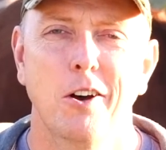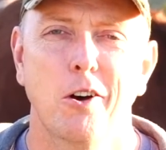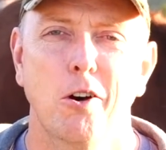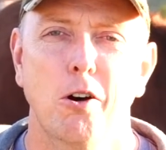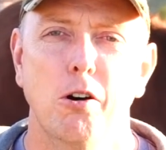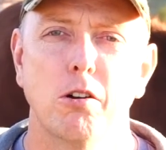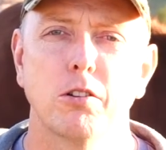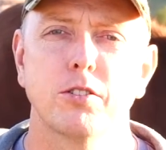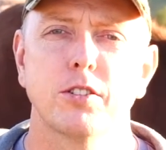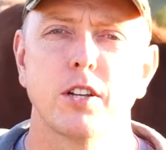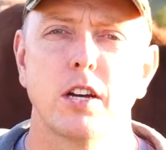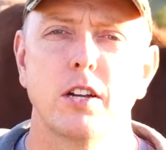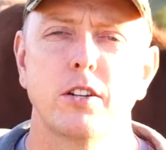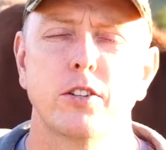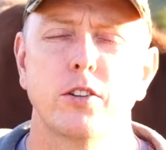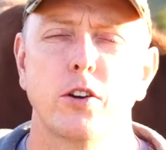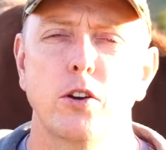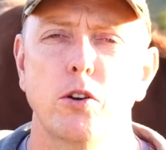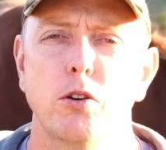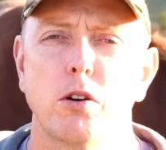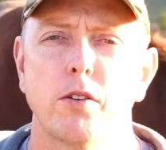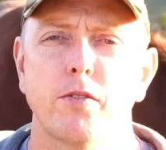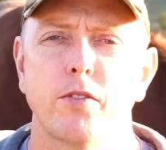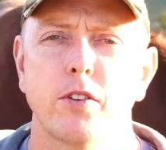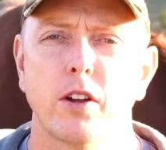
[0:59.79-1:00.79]
Also
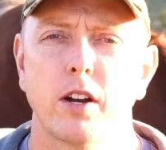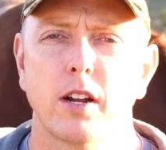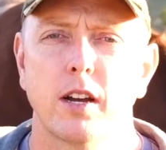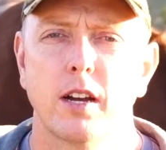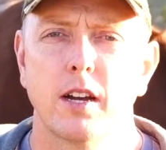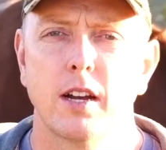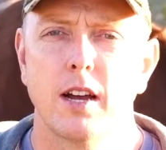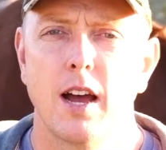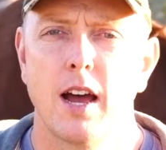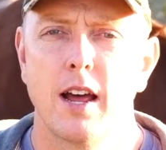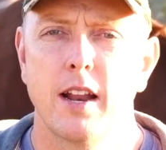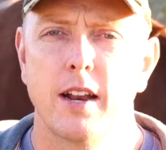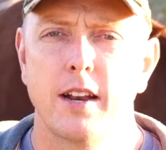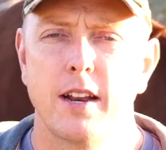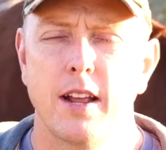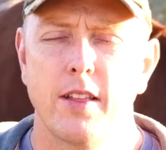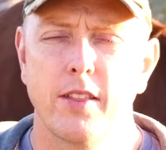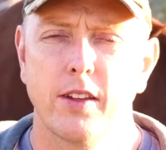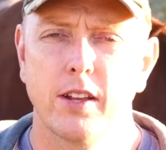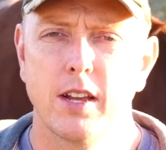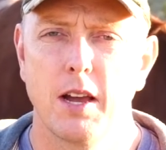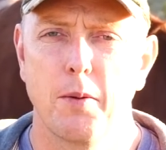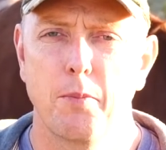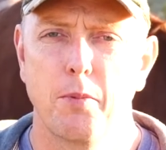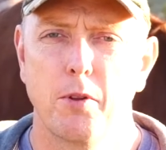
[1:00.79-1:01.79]
too, I've got
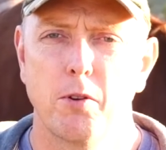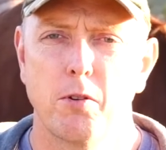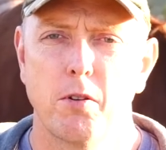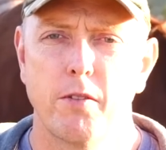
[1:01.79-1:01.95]
another couple of